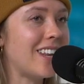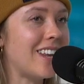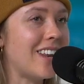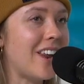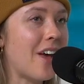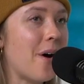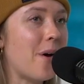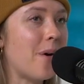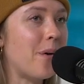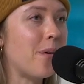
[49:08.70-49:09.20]

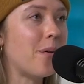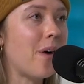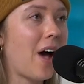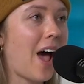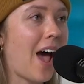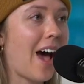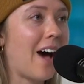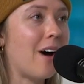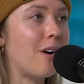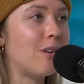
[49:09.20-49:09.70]
know
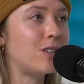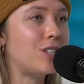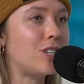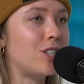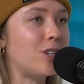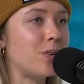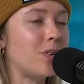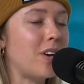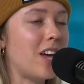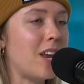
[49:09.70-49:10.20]
how
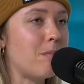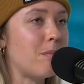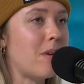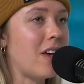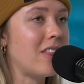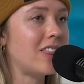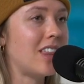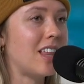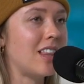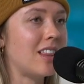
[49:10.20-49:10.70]
to
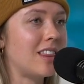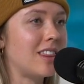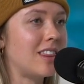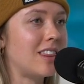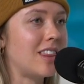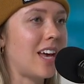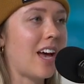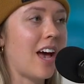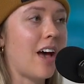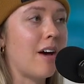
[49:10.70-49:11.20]
admit that
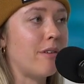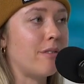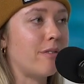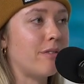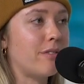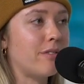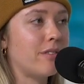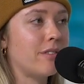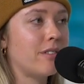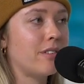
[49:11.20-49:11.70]
they
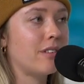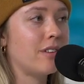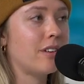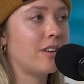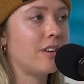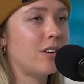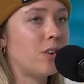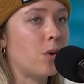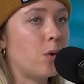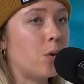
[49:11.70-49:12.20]
have
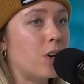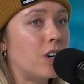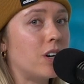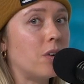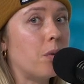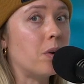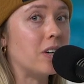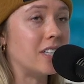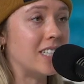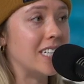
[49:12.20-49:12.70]

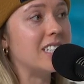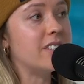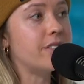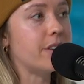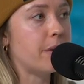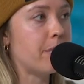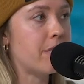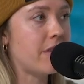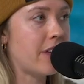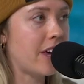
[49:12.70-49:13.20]
or or did
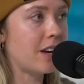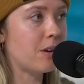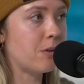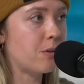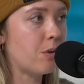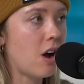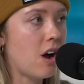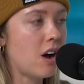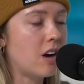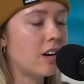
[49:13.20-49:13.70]

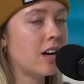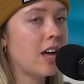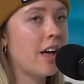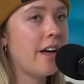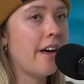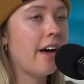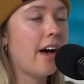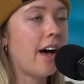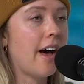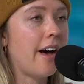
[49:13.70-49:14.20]
something wrong. Yeah.
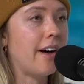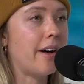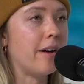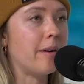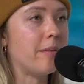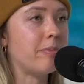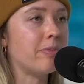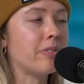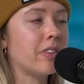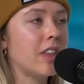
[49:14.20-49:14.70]

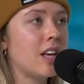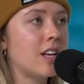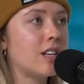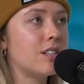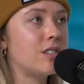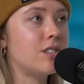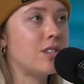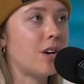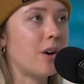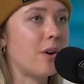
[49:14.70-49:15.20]
Um,
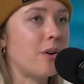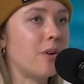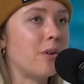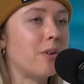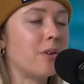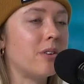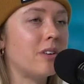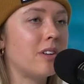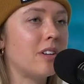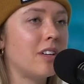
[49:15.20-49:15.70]

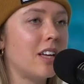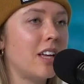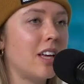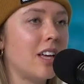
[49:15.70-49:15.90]
so